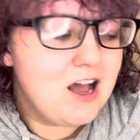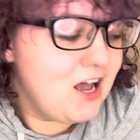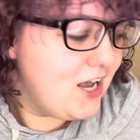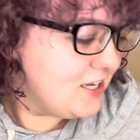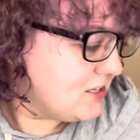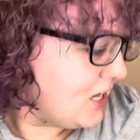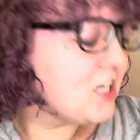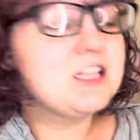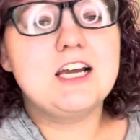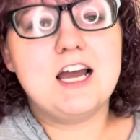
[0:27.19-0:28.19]
And
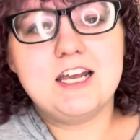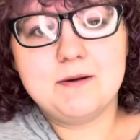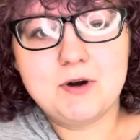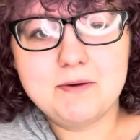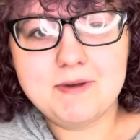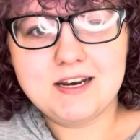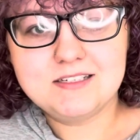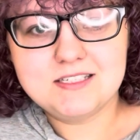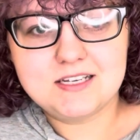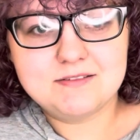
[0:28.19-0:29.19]
luckily I am on
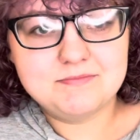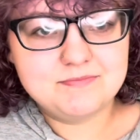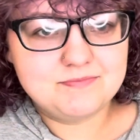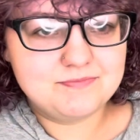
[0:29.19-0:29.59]
medicine.